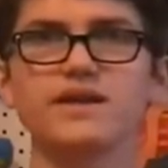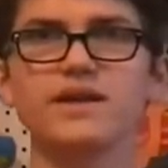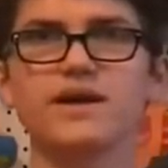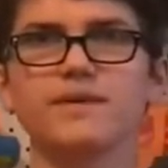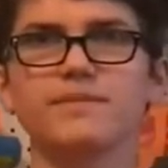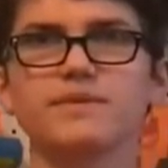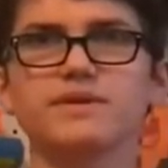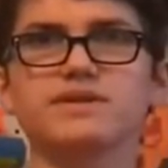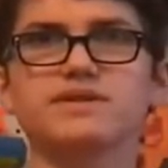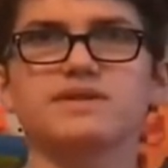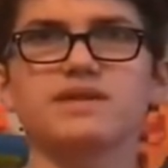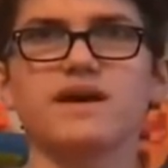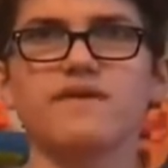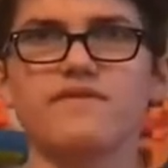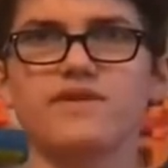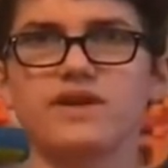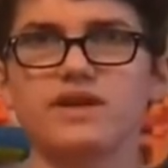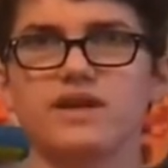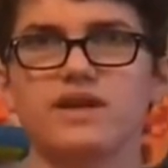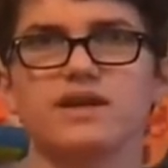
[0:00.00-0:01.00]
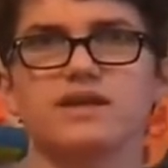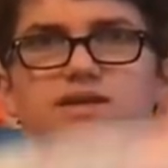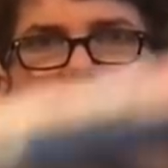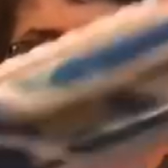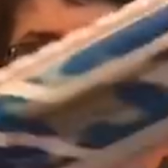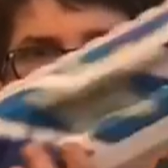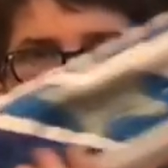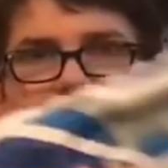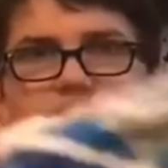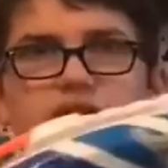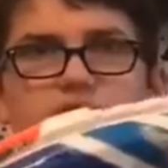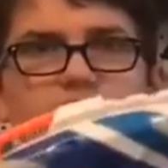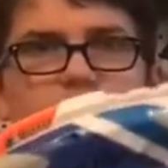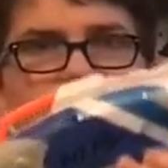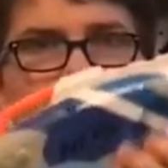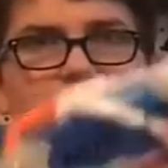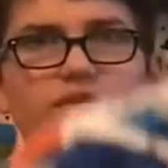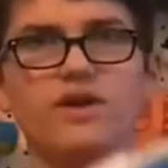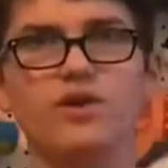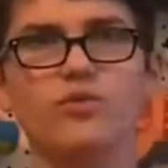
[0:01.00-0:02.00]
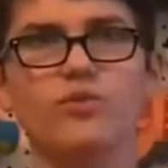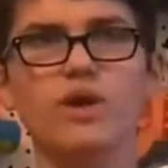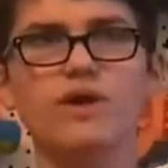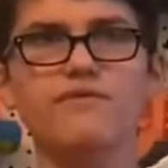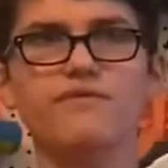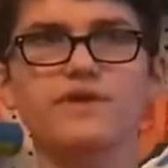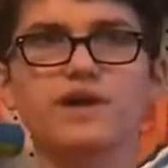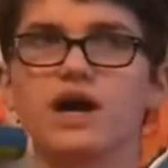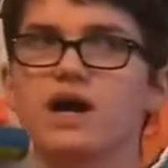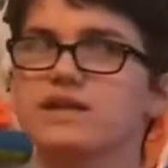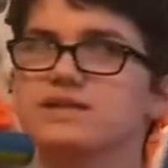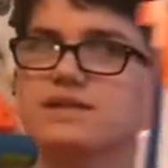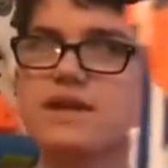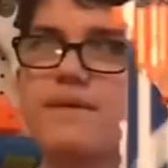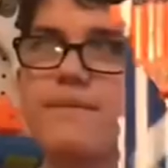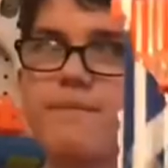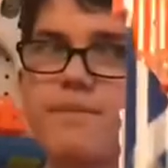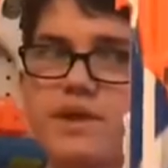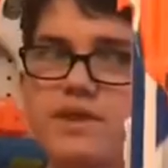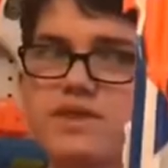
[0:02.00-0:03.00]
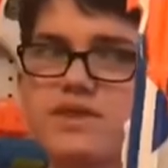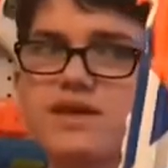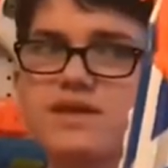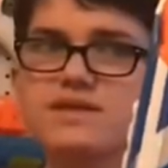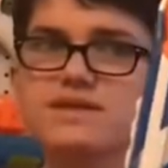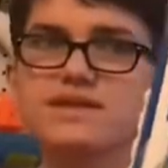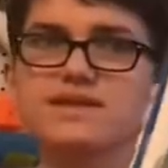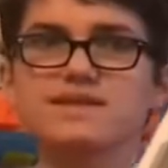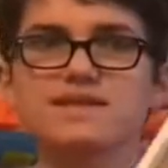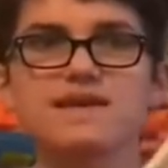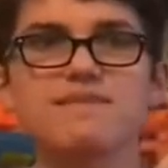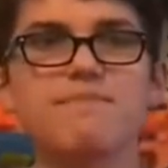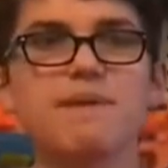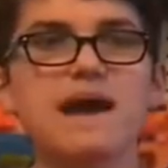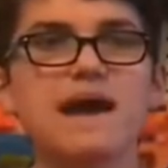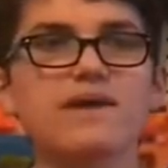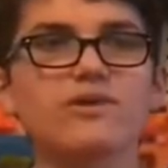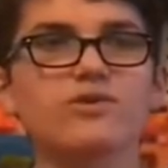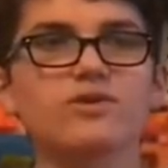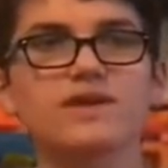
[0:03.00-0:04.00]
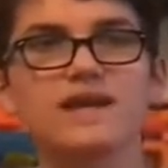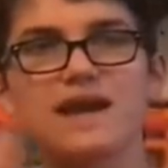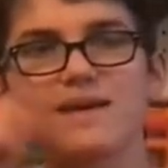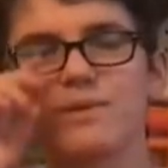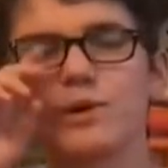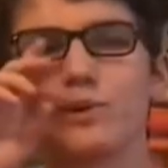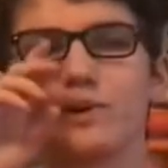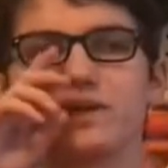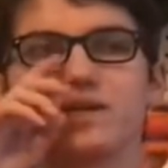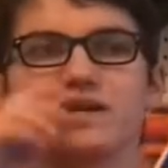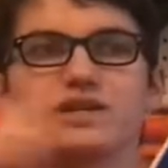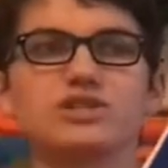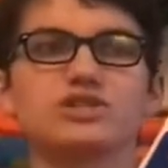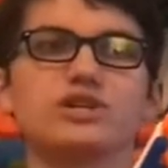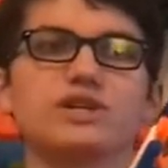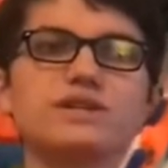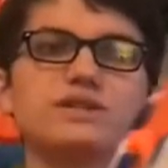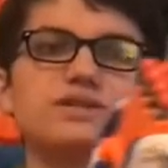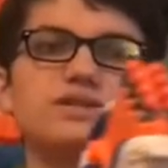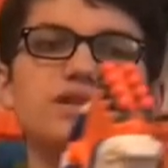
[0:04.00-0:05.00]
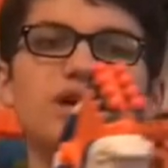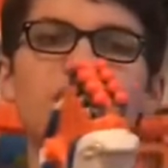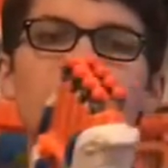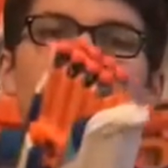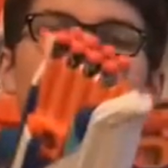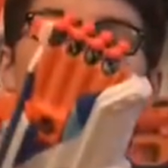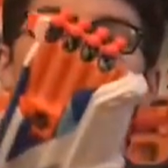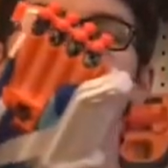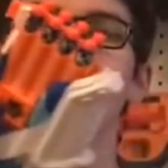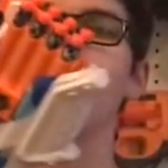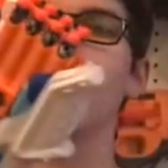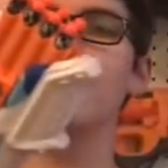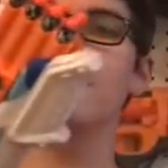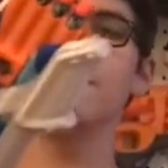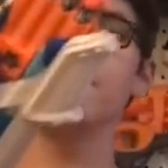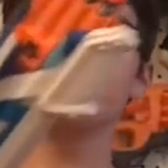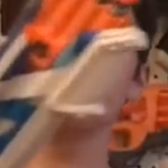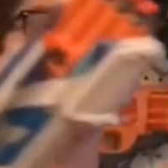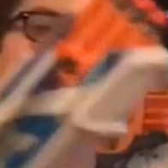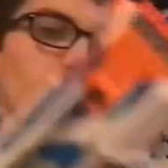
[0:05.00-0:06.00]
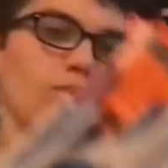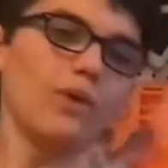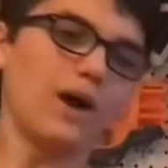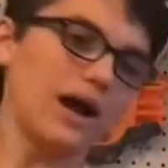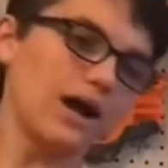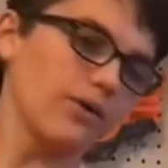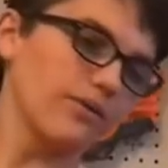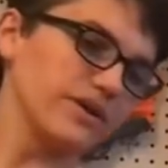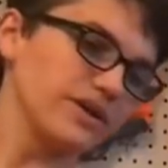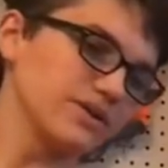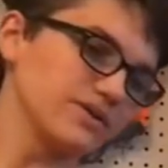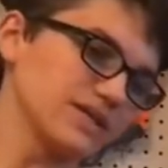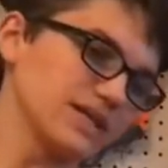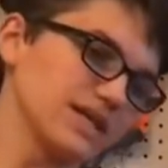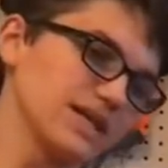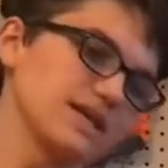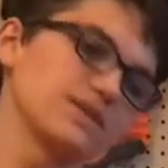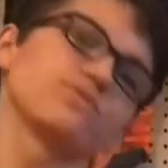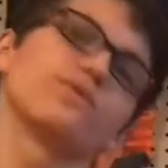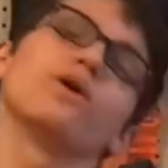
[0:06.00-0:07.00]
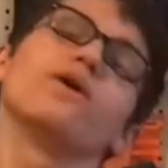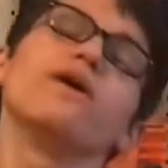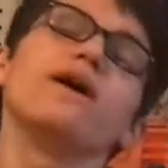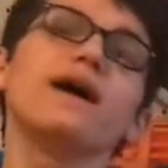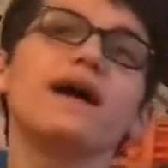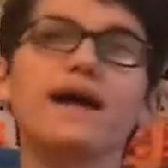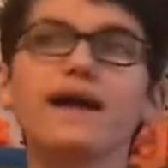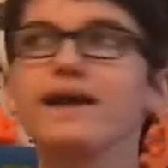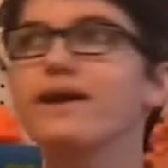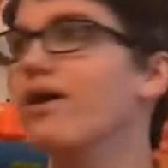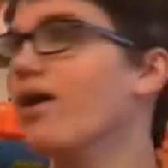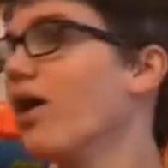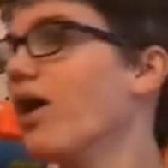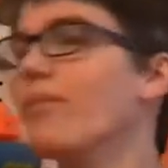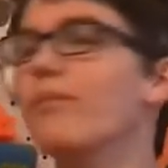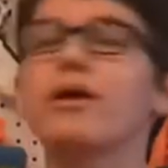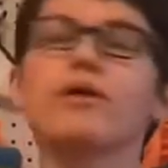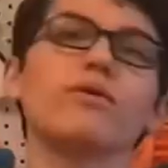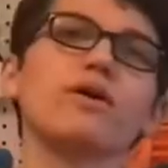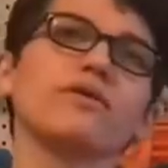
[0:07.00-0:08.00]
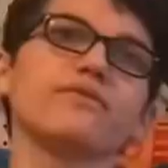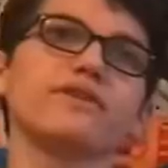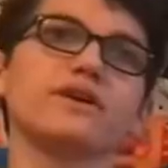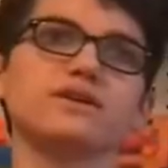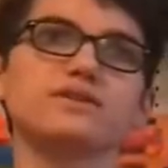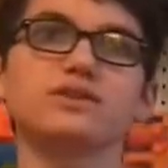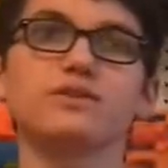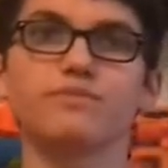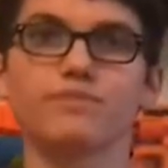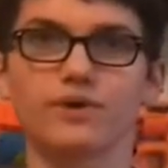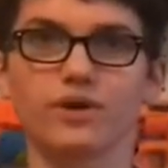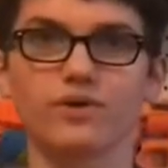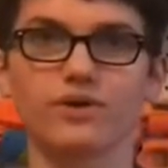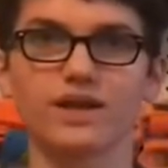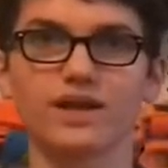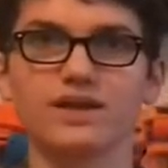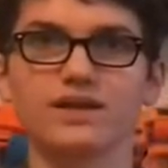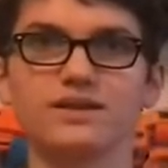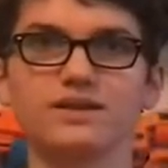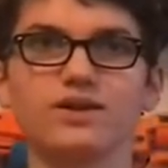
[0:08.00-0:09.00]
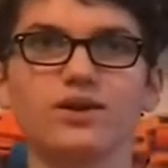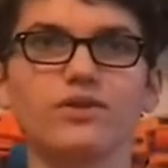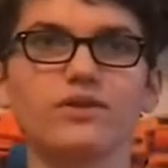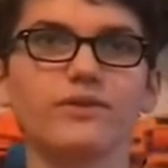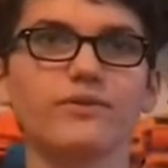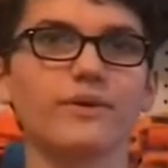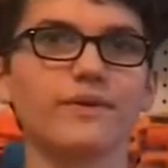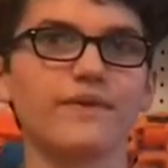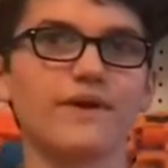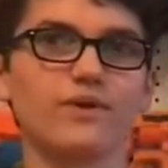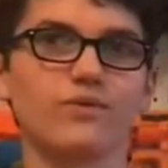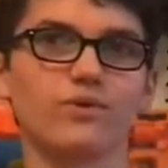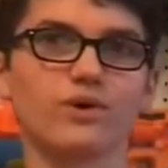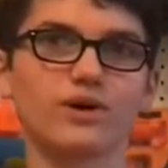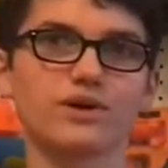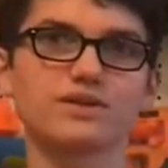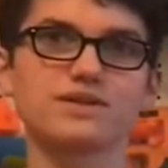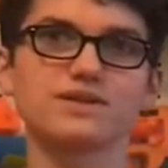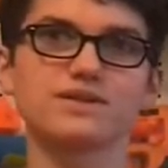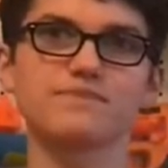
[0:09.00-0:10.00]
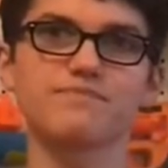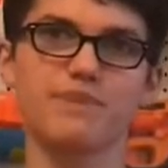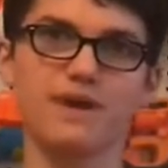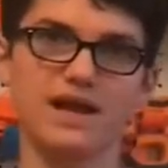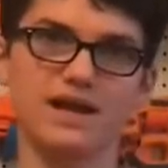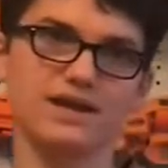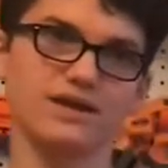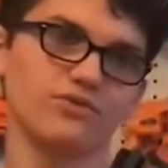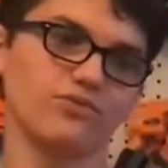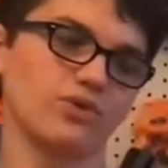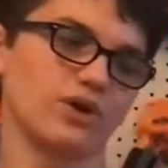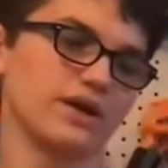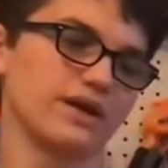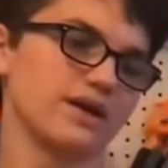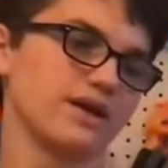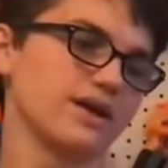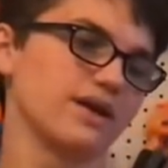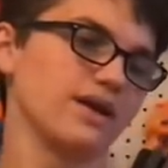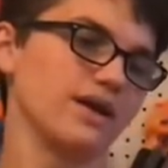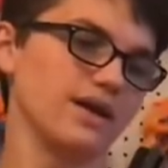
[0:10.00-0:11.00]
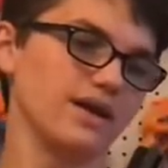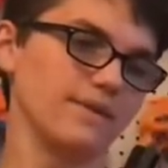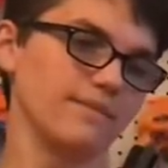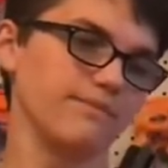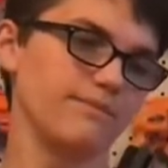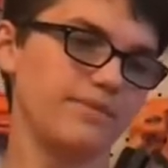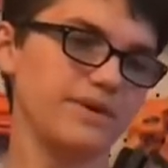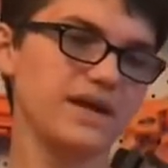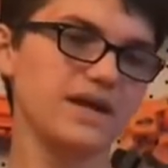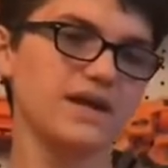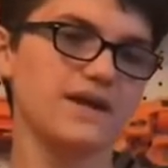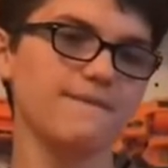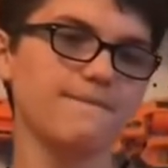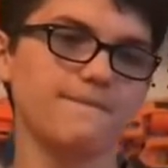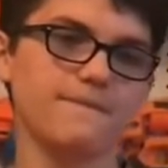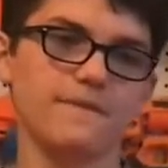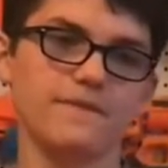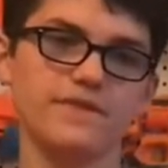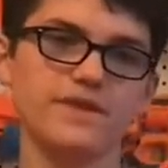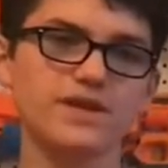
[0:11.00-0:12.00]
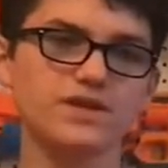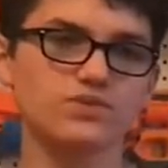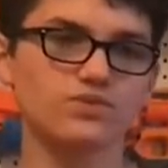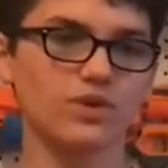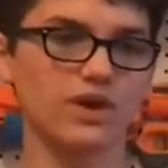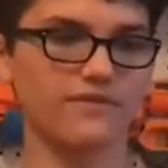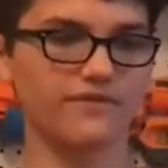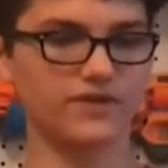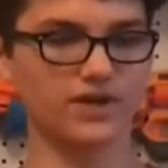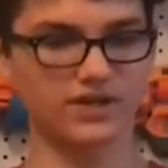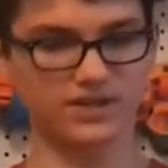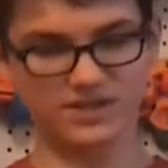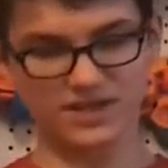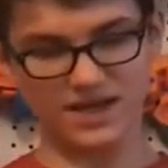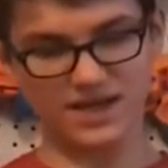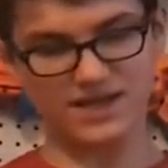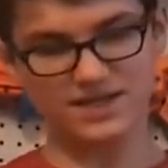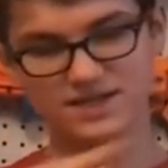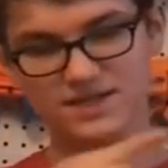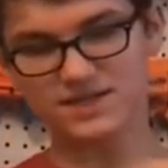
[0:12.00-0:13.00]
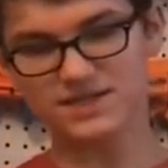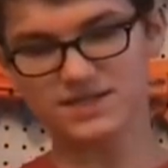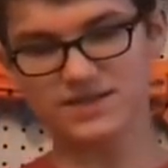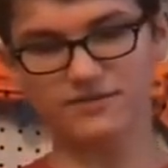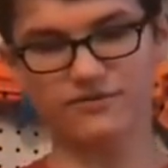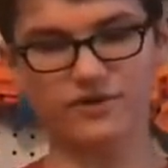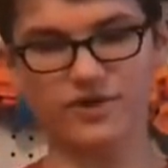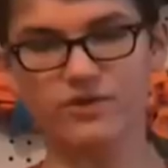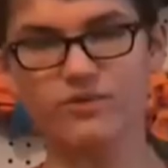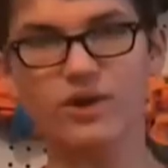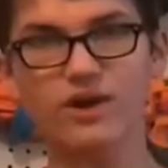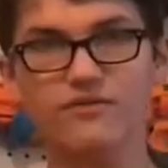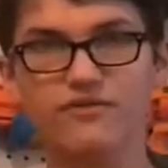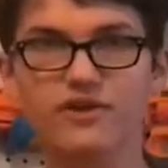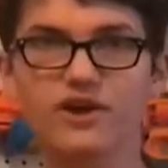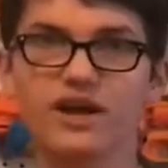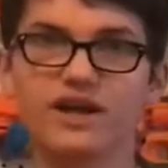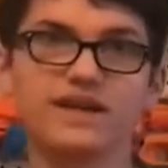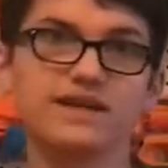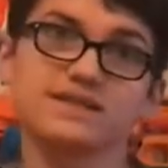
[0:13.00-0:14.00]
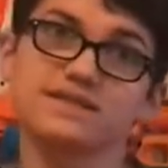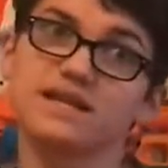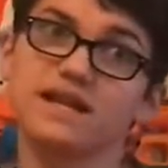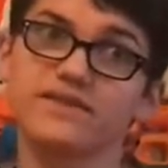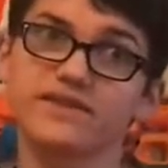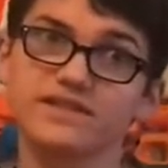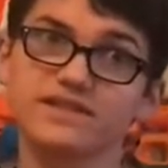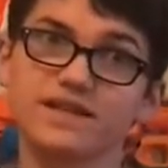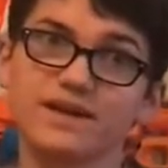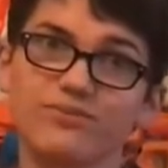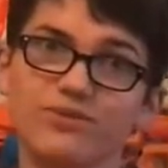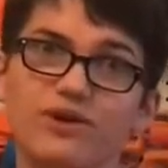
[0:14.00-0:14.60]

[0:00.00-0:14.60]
number 7 is the Nerf Roughcut, but this is the Battle Camo Edition. So, why are we using this? Well, A, all my Roughcuts are broken, and the only one that works is a painted one. B, this Roughcut is a different Roughcut. It's not the same